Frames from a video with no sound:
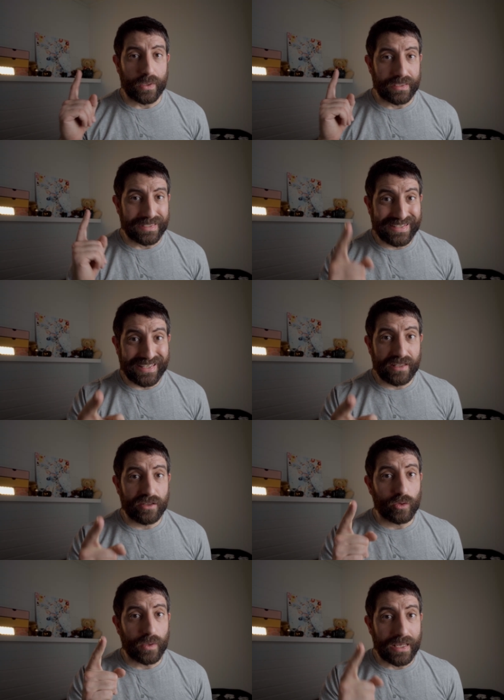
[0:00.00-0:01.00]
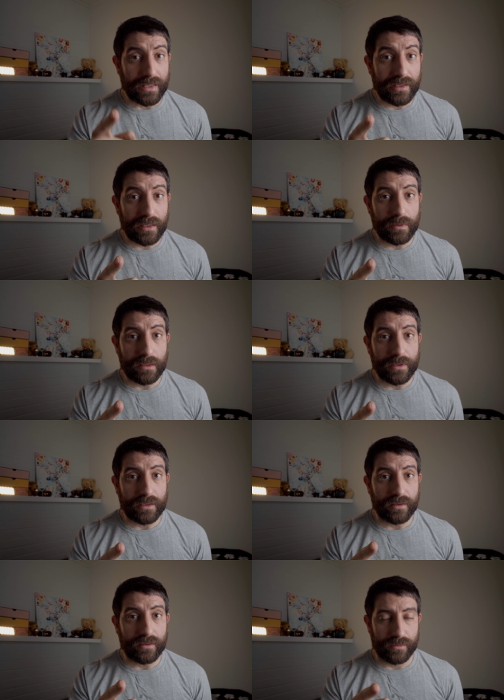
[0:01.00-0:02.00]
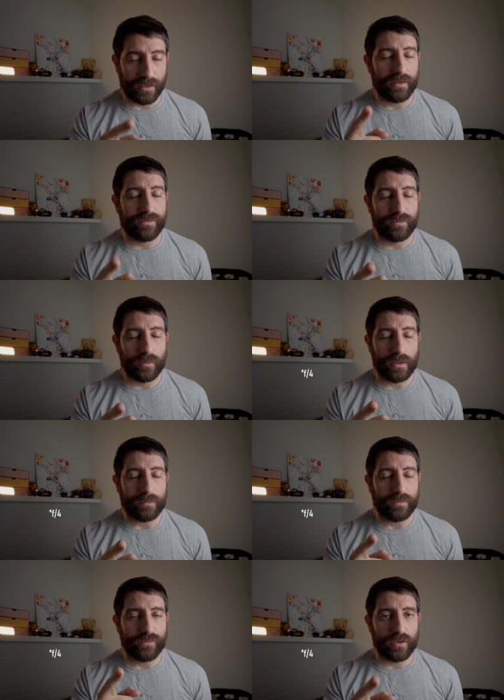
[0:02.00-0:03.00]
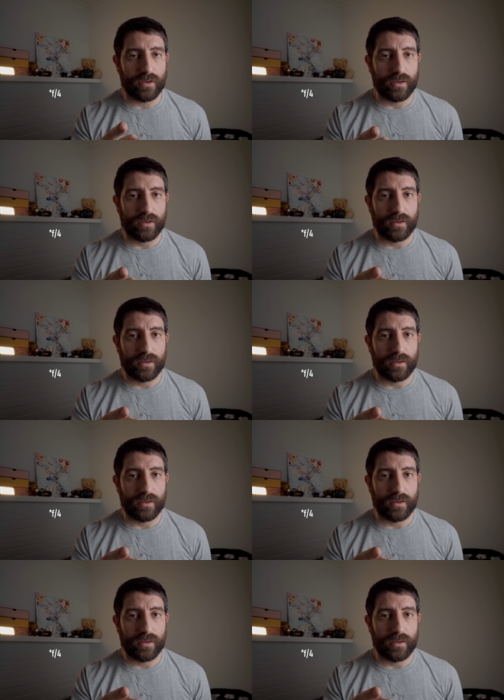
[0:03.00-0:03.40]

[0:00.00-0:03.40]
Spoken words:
with a 10 to 18mm f1.4